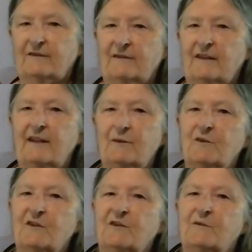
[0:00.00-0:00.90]
he
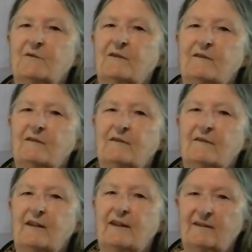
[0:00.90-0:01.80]
was
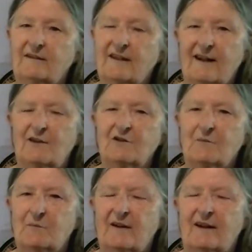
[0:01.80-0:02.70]
in the house
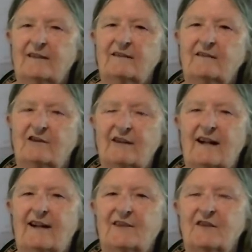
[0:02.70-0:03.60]
behind
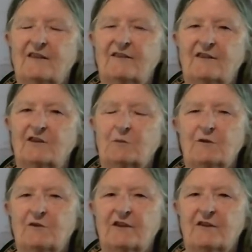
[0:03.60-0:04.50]
glass and didn't
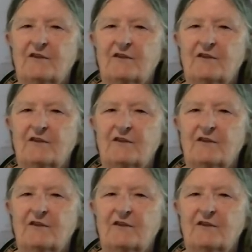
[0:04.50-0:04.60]
approach us.